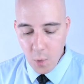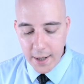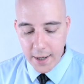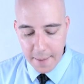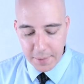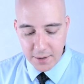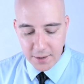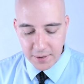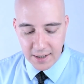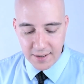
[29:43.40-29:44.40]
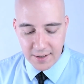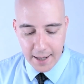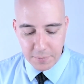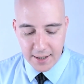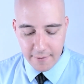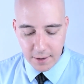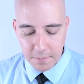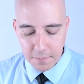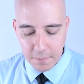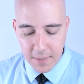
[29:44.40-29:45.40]
what happens with these
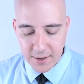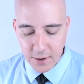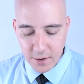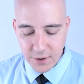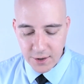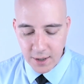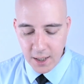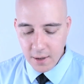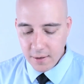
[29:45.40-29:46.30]
AIM-7 missiles.